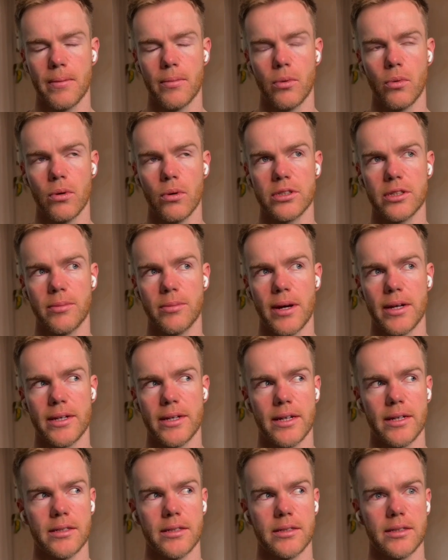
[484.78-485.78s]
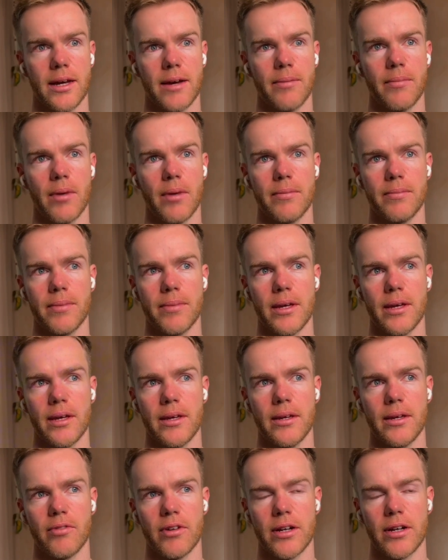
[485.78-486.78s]
What are some ideas that might
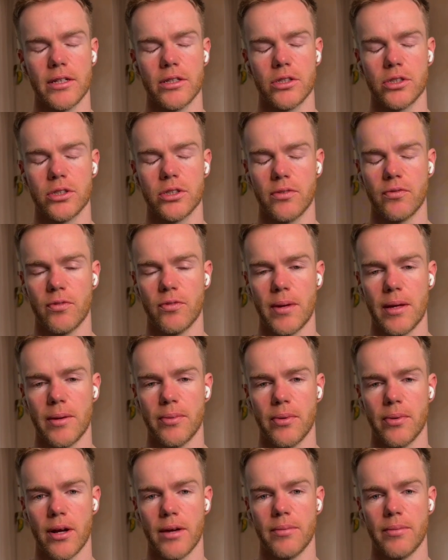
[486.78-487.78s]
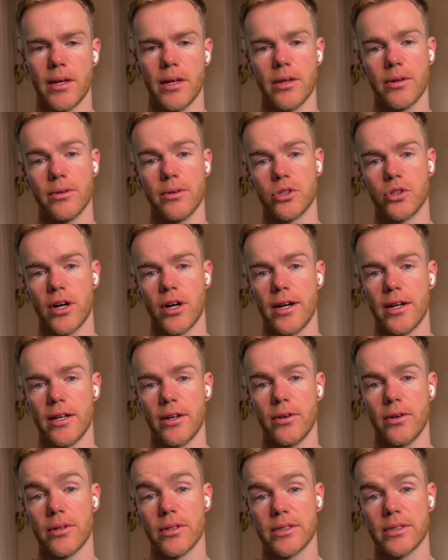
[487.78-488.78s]
be really interesting for people like me who are training,
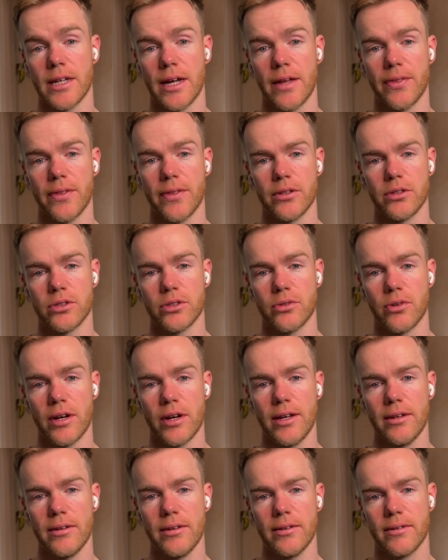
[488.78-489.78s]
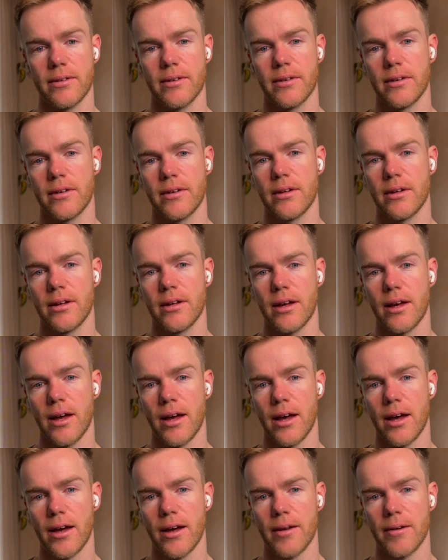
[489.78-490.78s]
who understand those three,
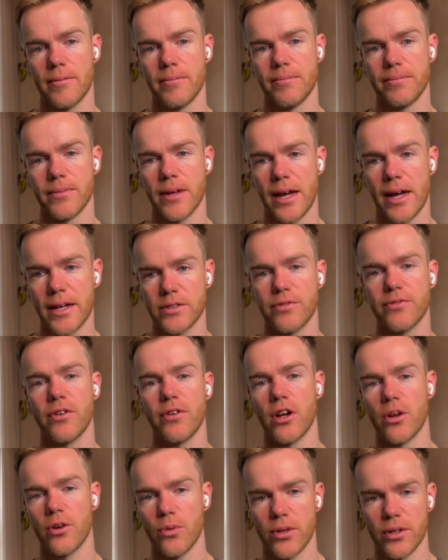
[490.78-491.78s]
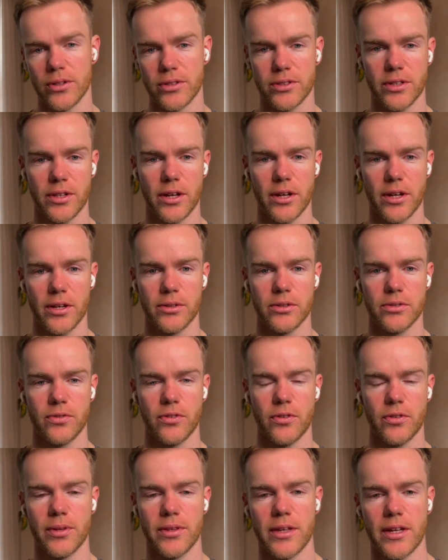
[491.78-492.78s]
as a follow-on to those
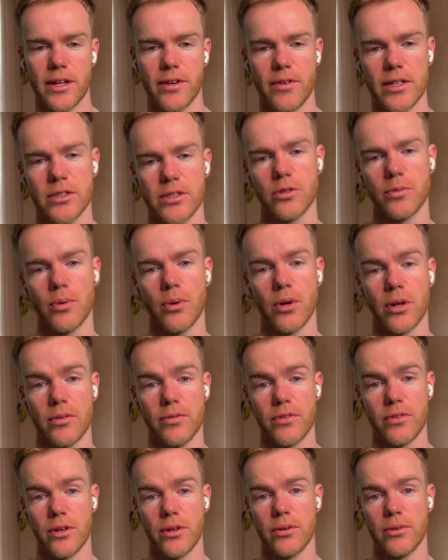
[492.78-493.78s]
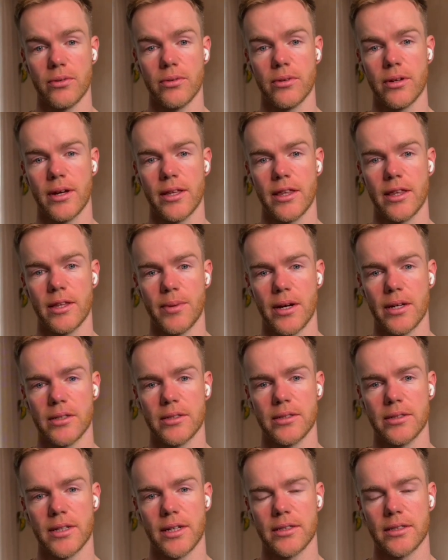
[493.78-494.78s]
from a theoretical point of view in the
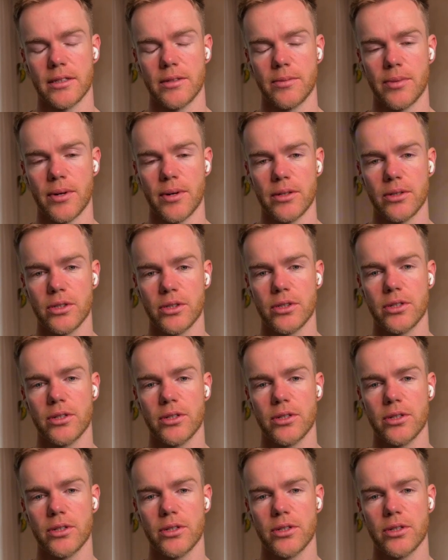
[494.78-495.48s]
person-centered approach?